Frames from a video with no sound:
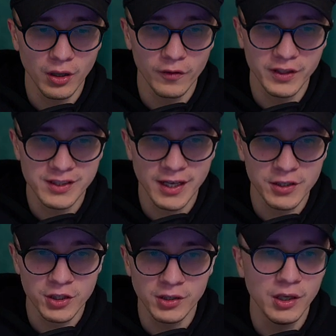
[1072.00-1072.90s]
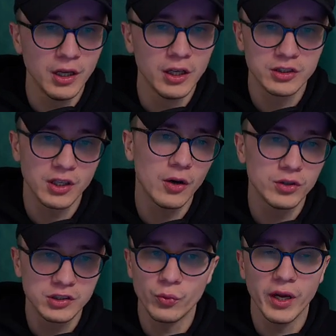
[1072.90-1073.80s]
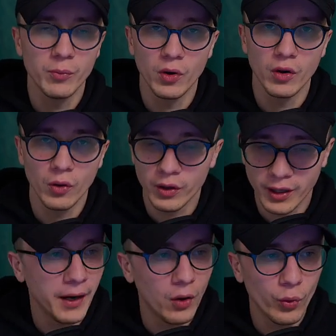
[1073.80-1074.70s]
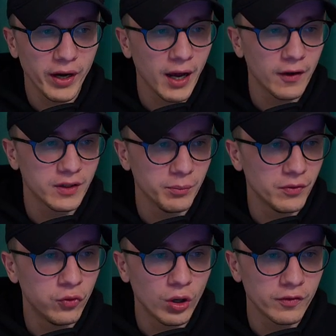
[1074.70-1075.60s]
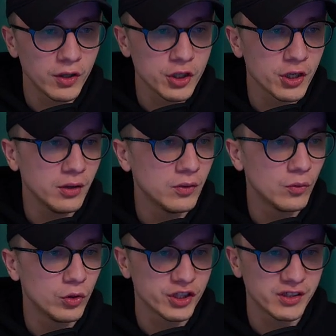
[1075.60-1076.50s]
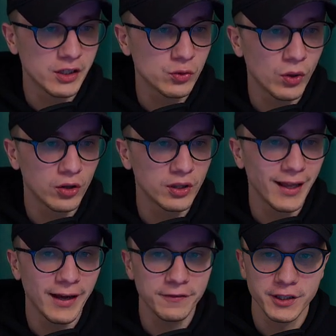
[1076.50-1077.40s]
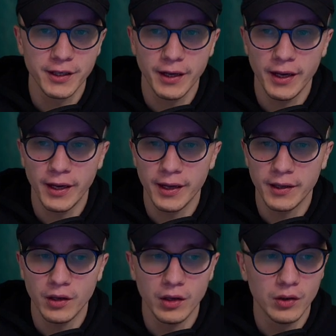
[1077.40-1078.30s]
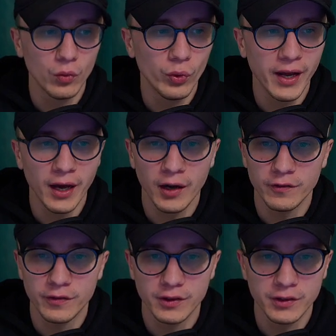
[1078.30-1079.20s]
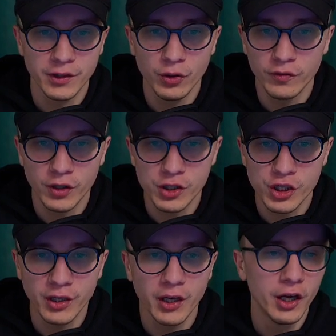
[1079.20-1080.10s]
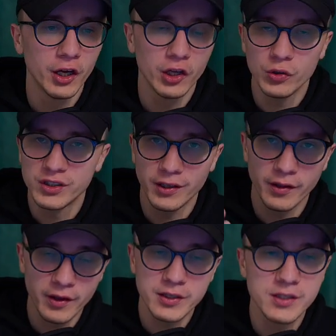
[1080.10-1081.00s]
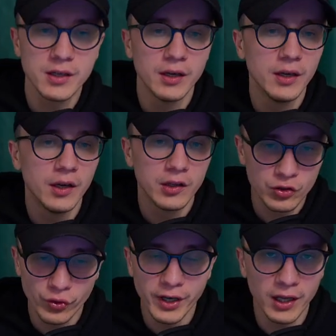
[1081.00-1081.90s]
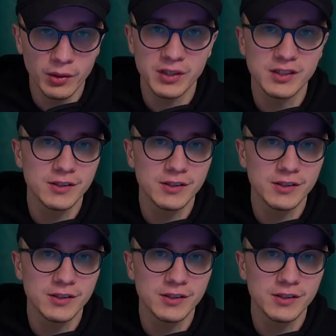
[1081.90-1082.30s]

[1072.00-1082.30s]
the section. So now it's way more organized. We have the before version, which is this one on the left. And we have the new version using this 3 elements. The